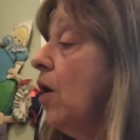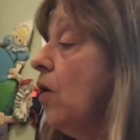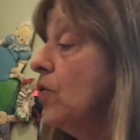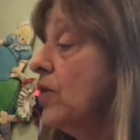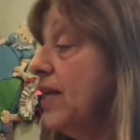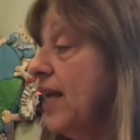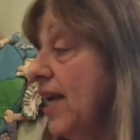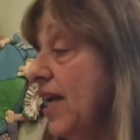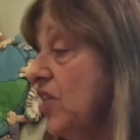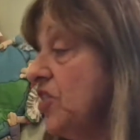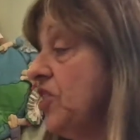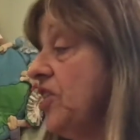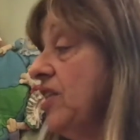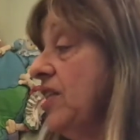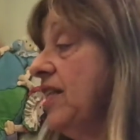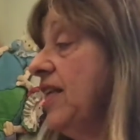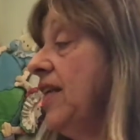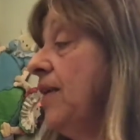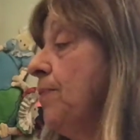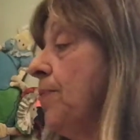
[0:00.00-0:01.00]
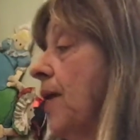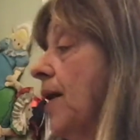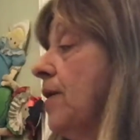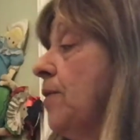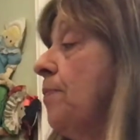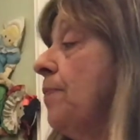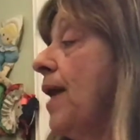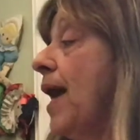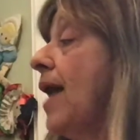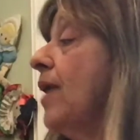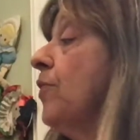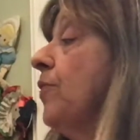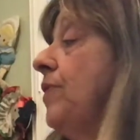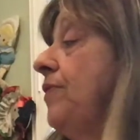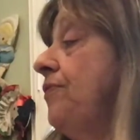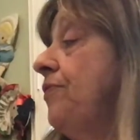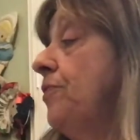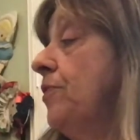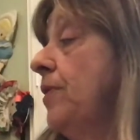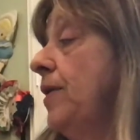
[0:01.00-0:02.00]
Occasionally, he bought a
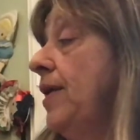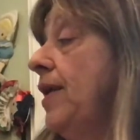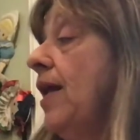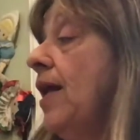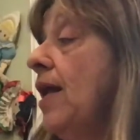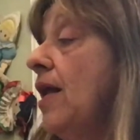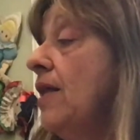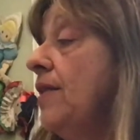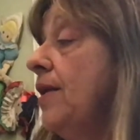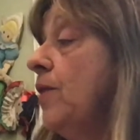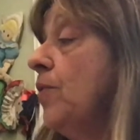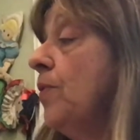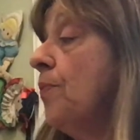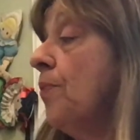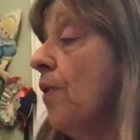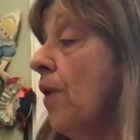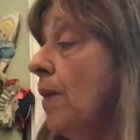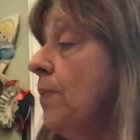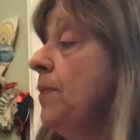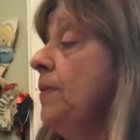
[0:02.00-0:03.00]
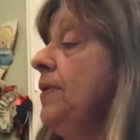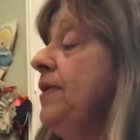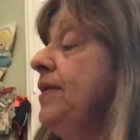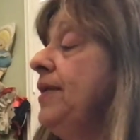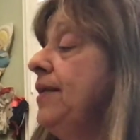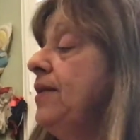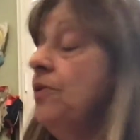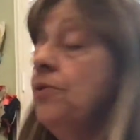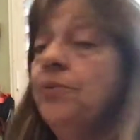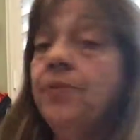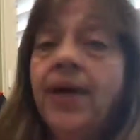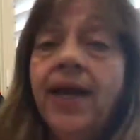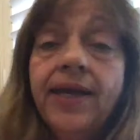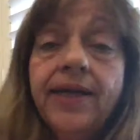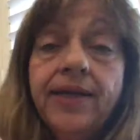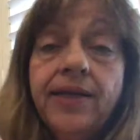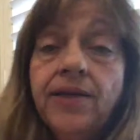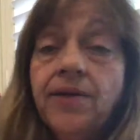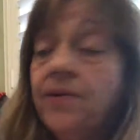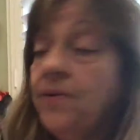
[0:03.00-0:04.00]
battery for it. They would probably need the
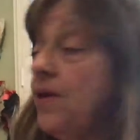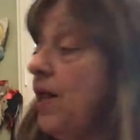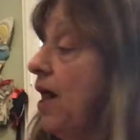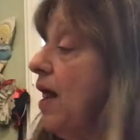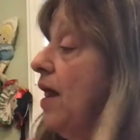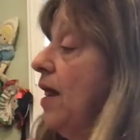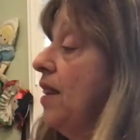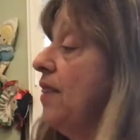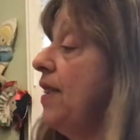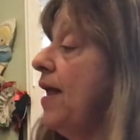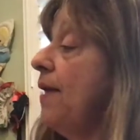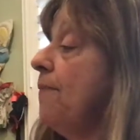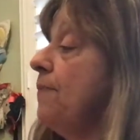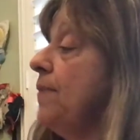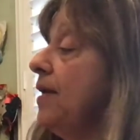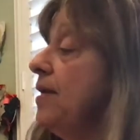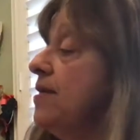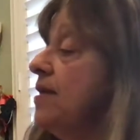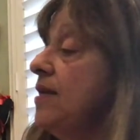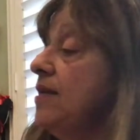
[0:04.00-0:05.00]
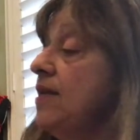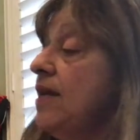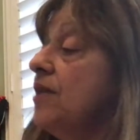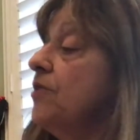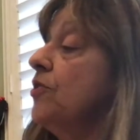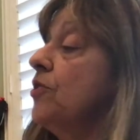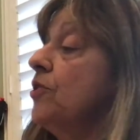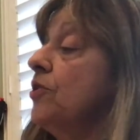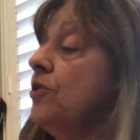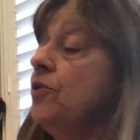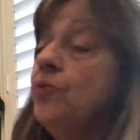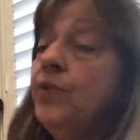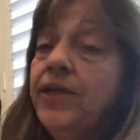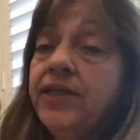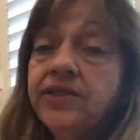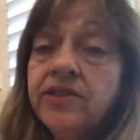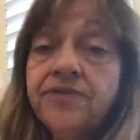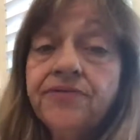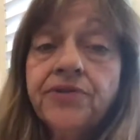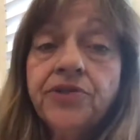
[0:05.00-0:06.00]
radio. That made another good
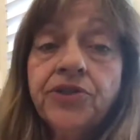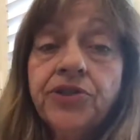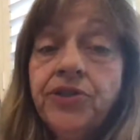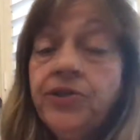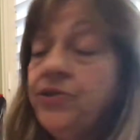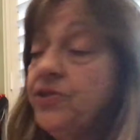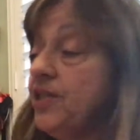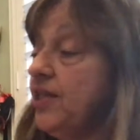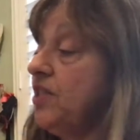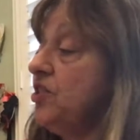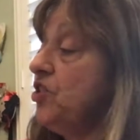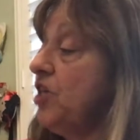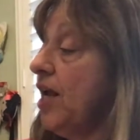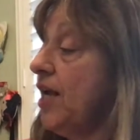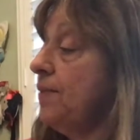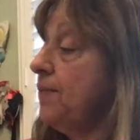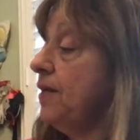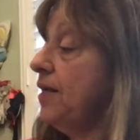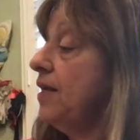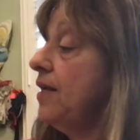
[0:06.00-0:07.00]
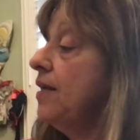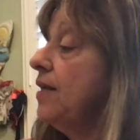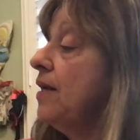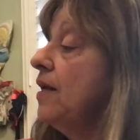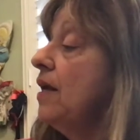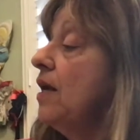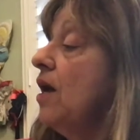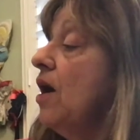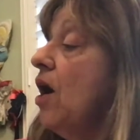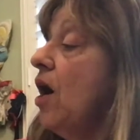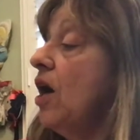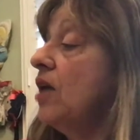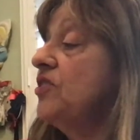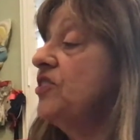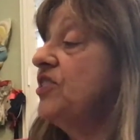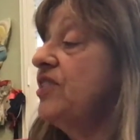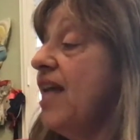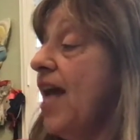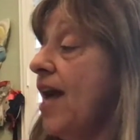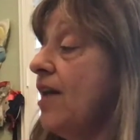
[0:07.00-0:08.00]
reason for choosing Jamie.
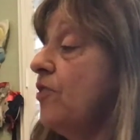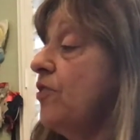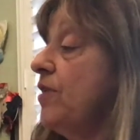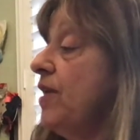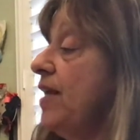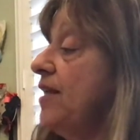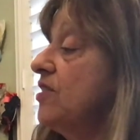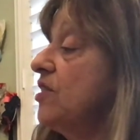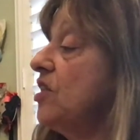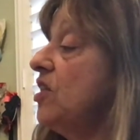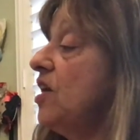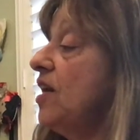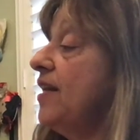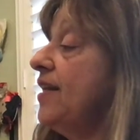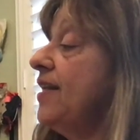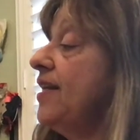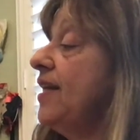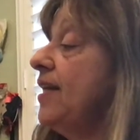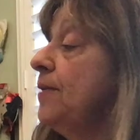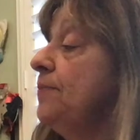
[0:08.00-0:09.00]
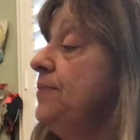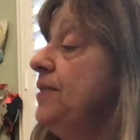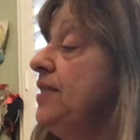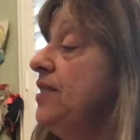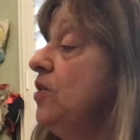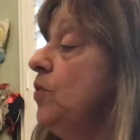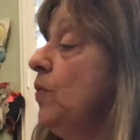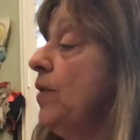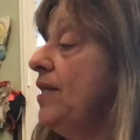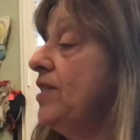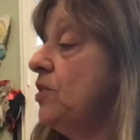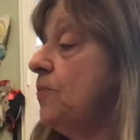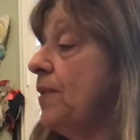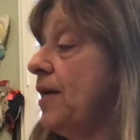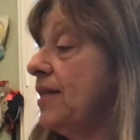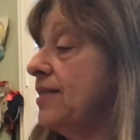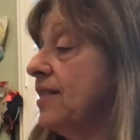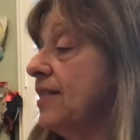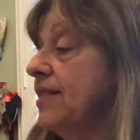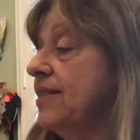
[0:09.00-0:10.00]
On Saturdays, Claudia emptied the
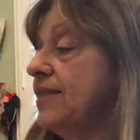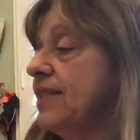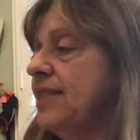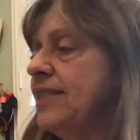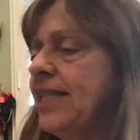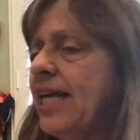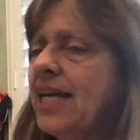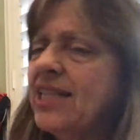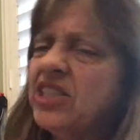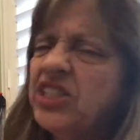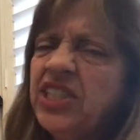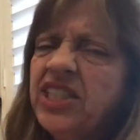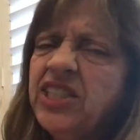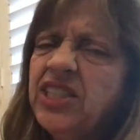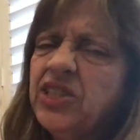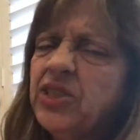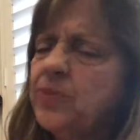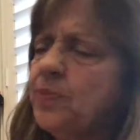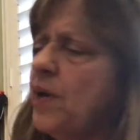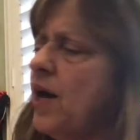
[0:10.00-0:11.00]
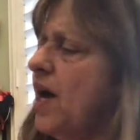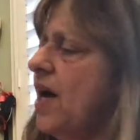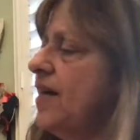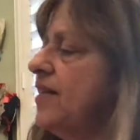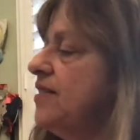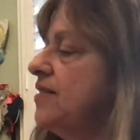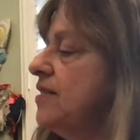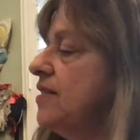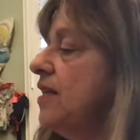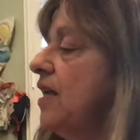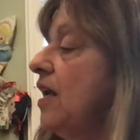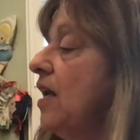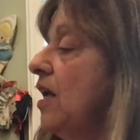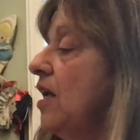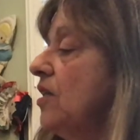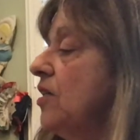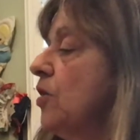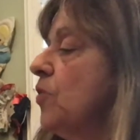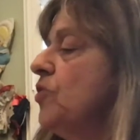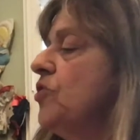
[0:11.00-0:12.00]
wastebaskets, a task she despised.
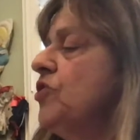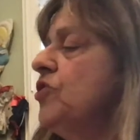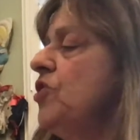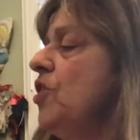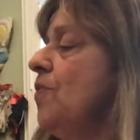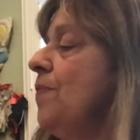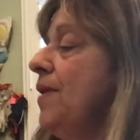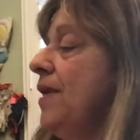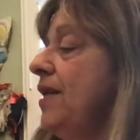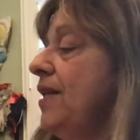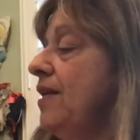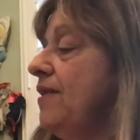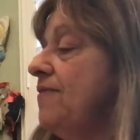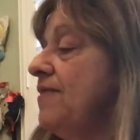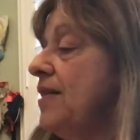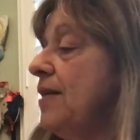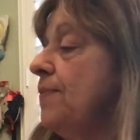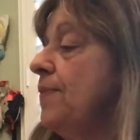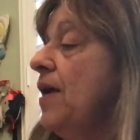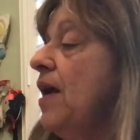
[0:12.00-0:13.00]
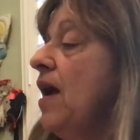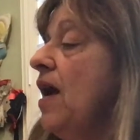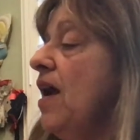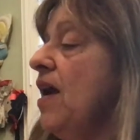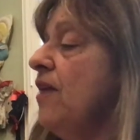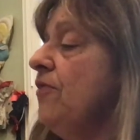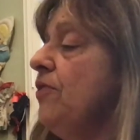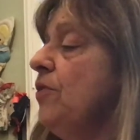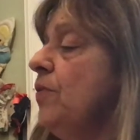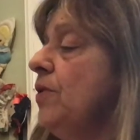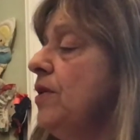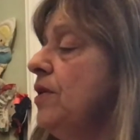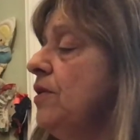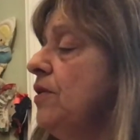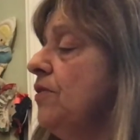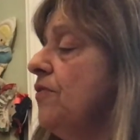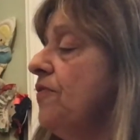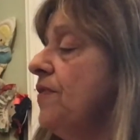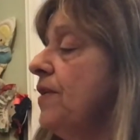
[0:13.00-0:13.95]
There were so many of them. Everyone in her